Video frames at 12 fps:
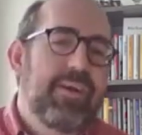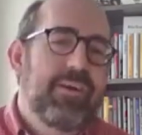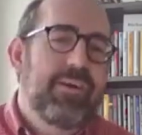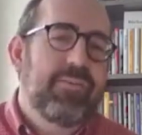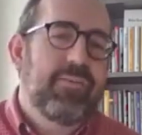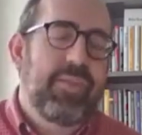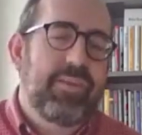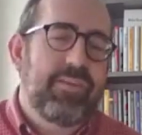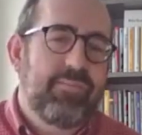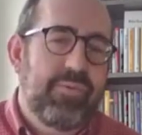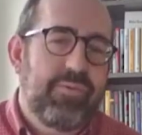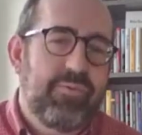Uh, so that
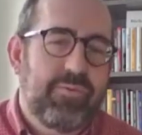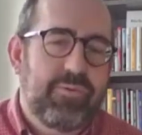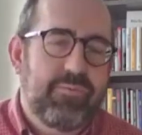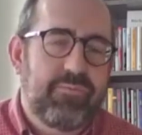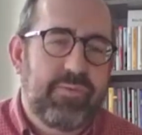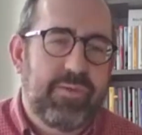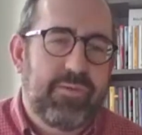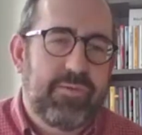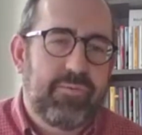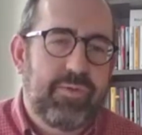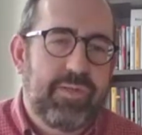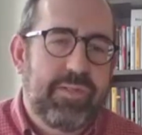it was sort of you
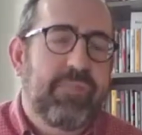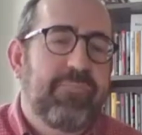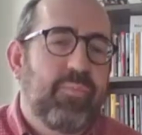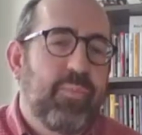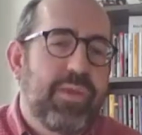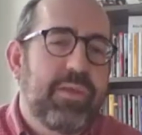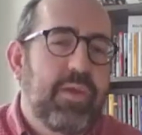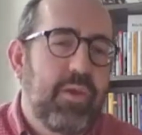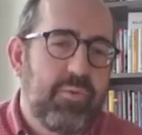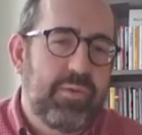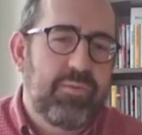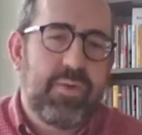know left wing
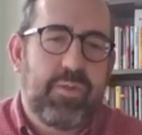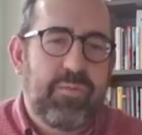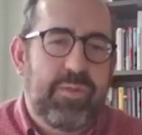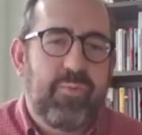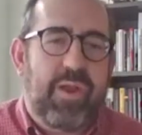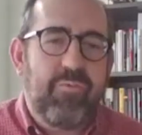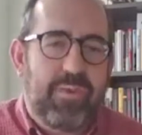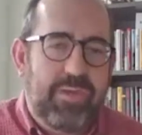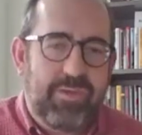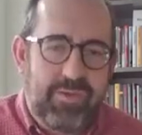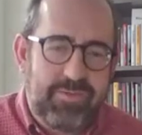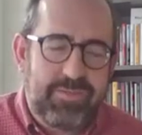coded rather than right
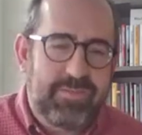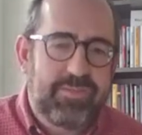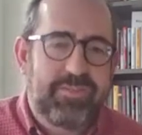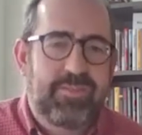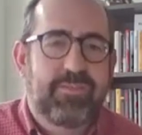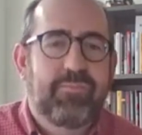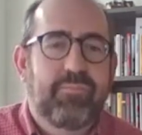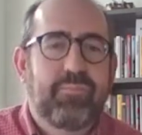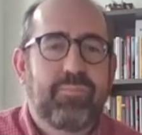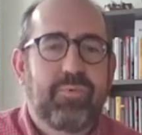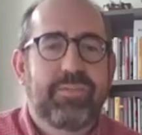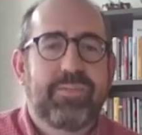wing coded to you know
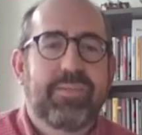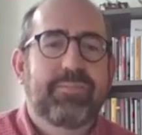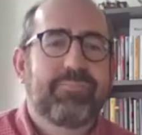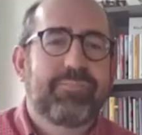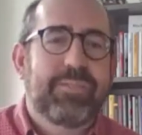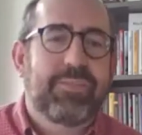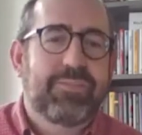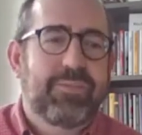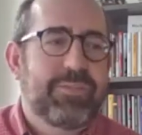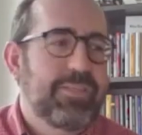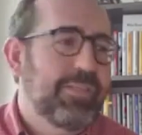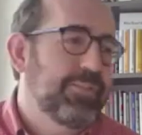put it in like you know,
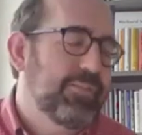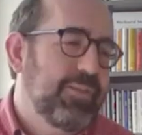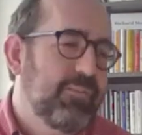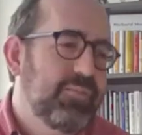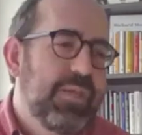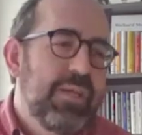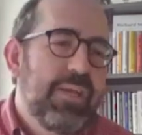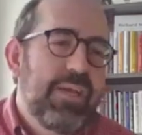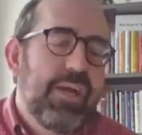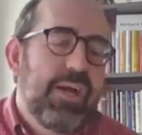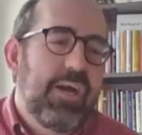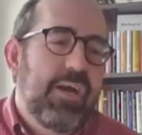sociological terms.
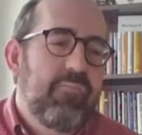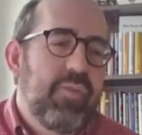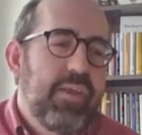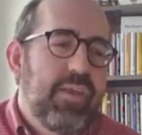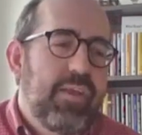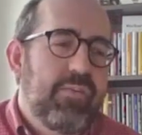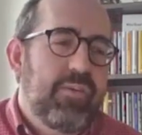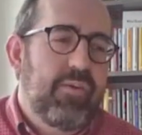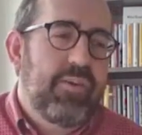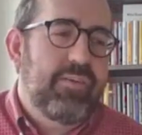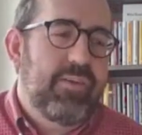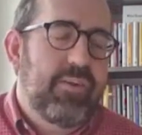Um, and so
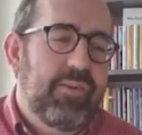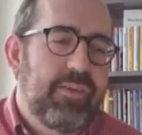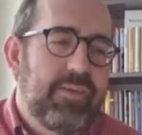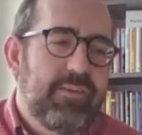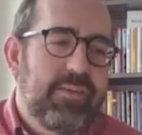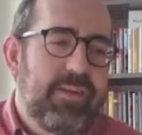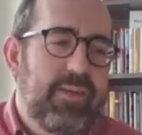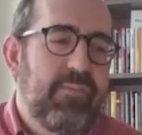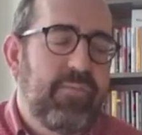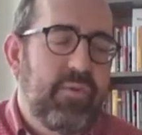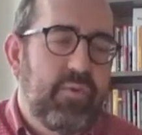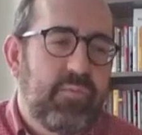he you know in, in
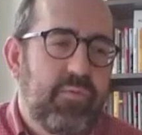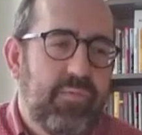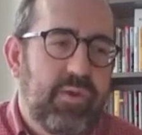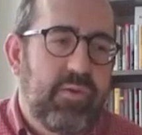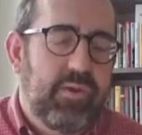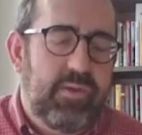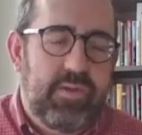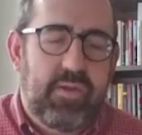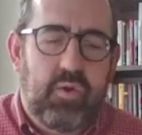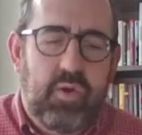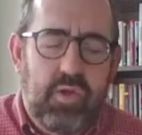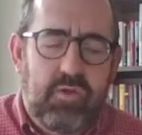his view it was very you
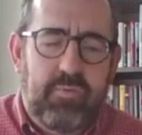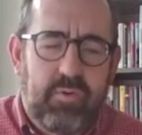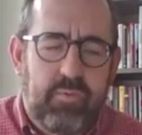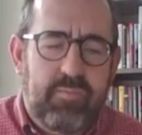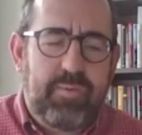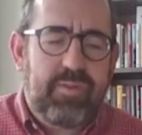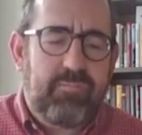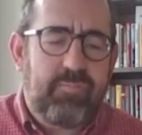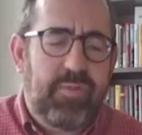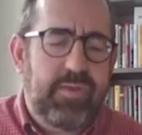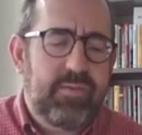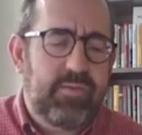know very
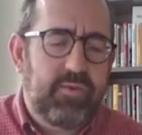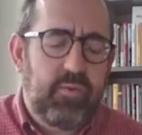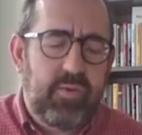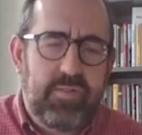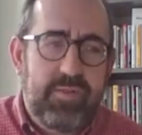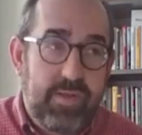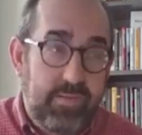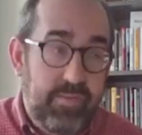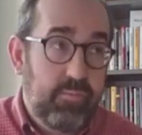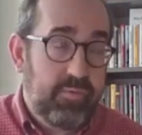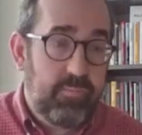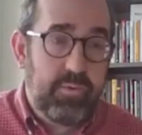responsible thing to do, and and
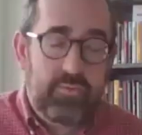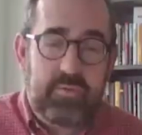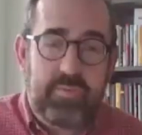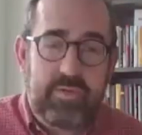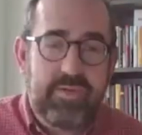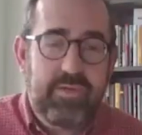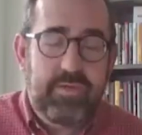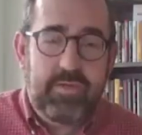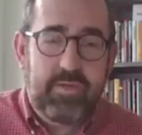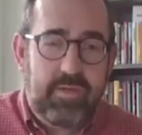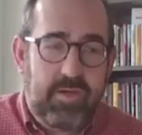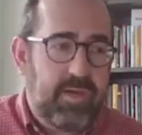there was supposed to be
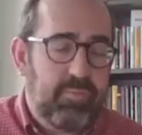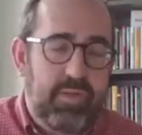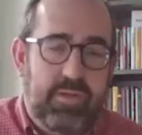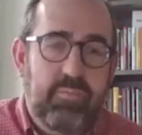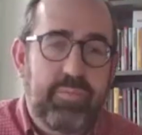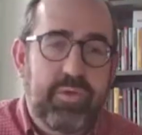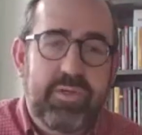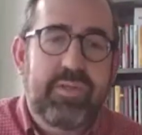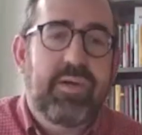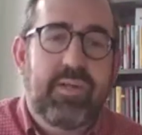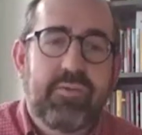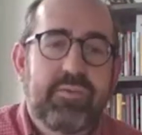a couple hundred billion
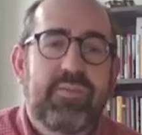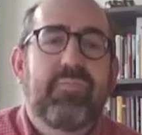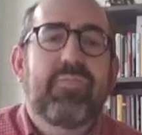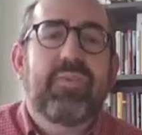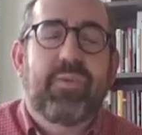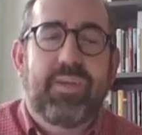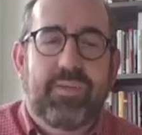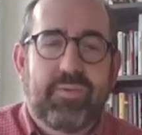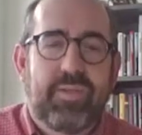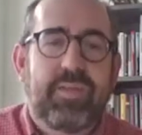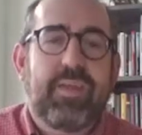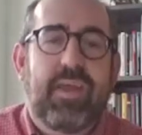dollars of deficit
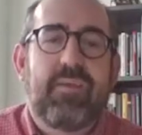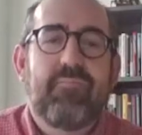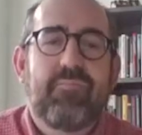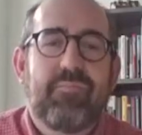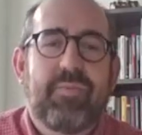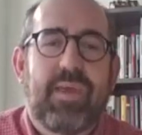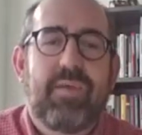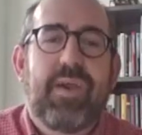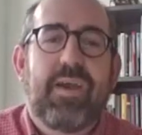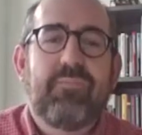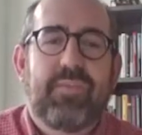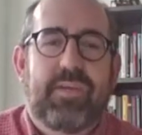reduction that came came
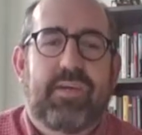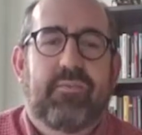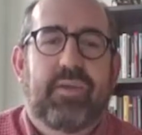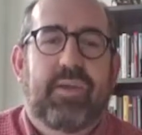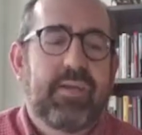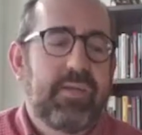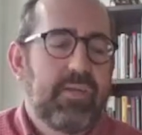out of the IRA.